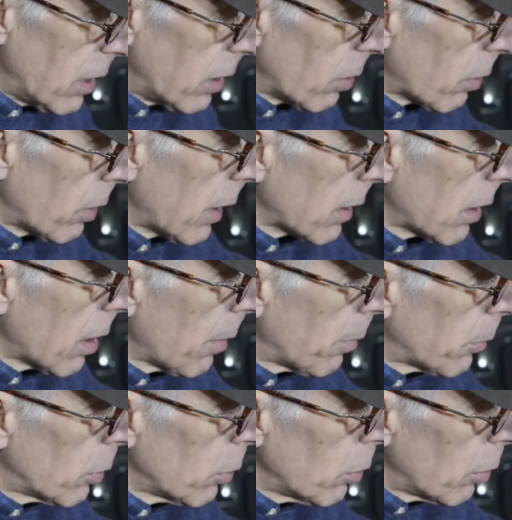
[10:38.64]
need to connect it
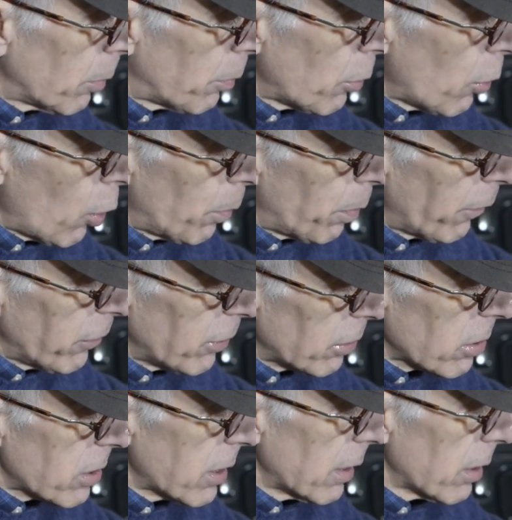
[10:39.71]
up to your probe of your
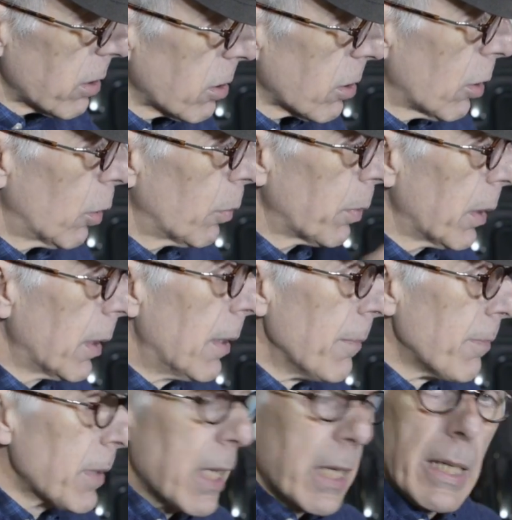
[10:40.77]
oscilloscope.
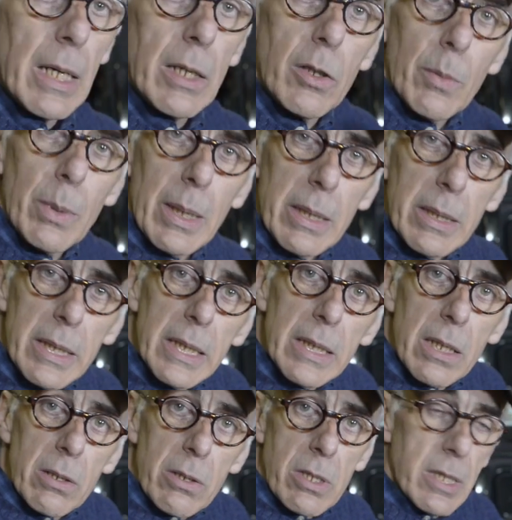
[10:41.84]
Now you will
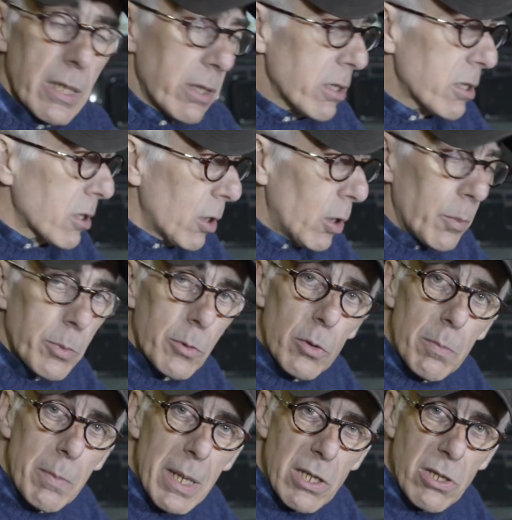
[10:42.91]
need an oscilloscope to
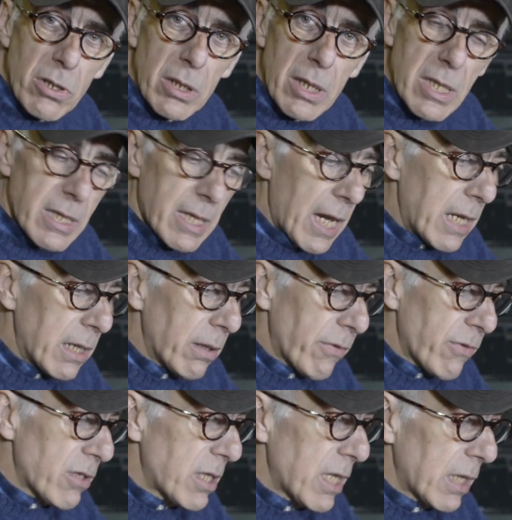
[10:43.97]
measure this kind
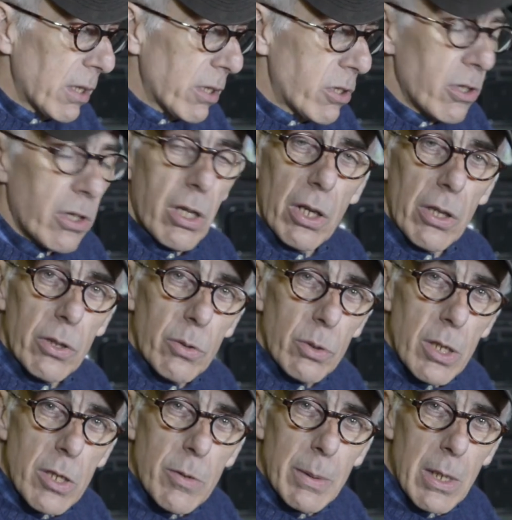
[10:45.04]
of signals. You can't do
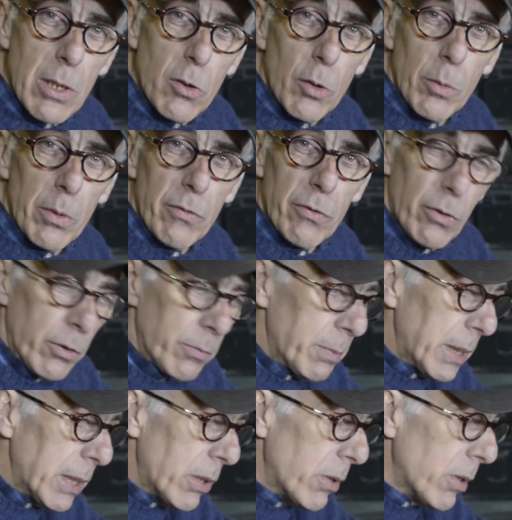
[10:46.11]
this with a normal
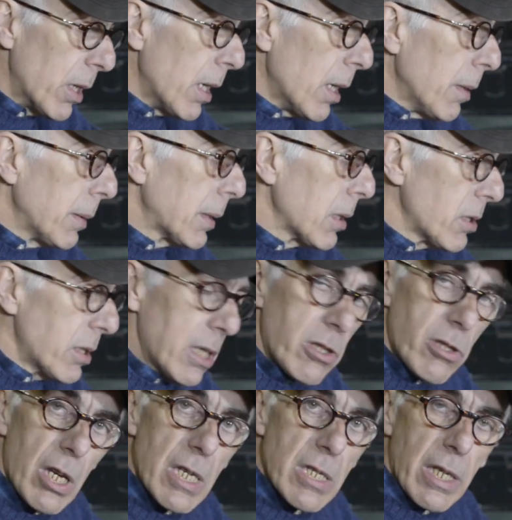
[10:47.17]
voltmeter because they're
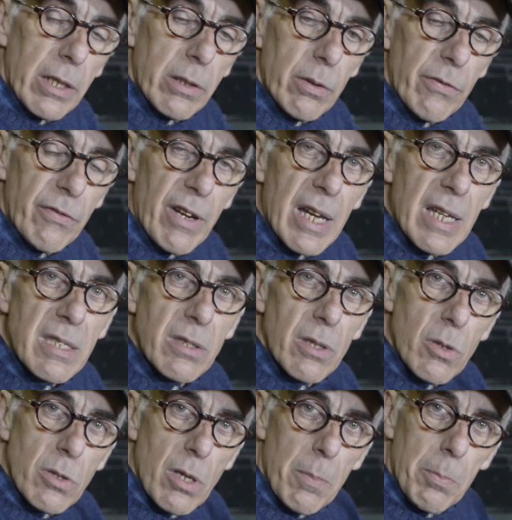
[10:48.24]
changing too fast.
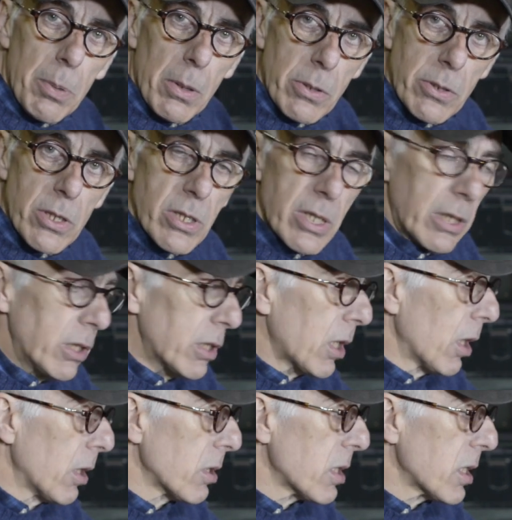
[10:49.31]
Those are pulses and you
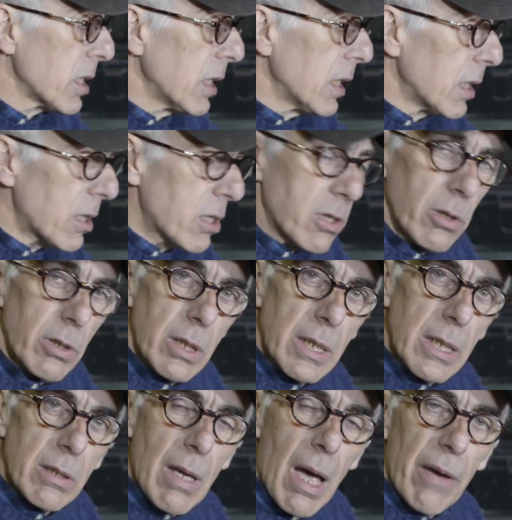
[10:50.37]
can't see it. So you
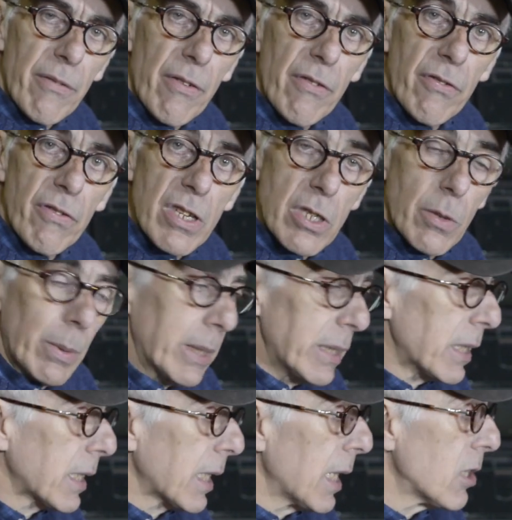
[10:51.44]
need to have a visual
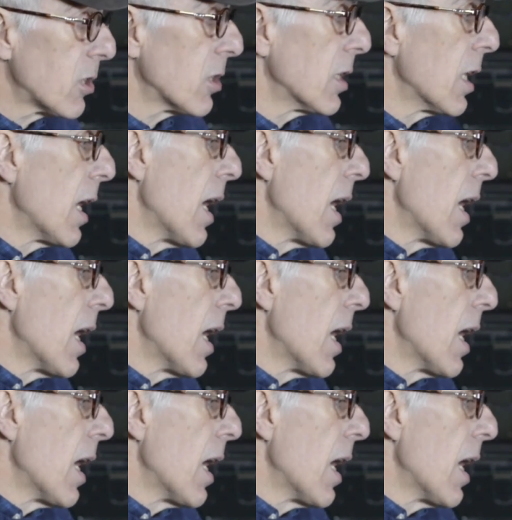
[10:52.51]
indication.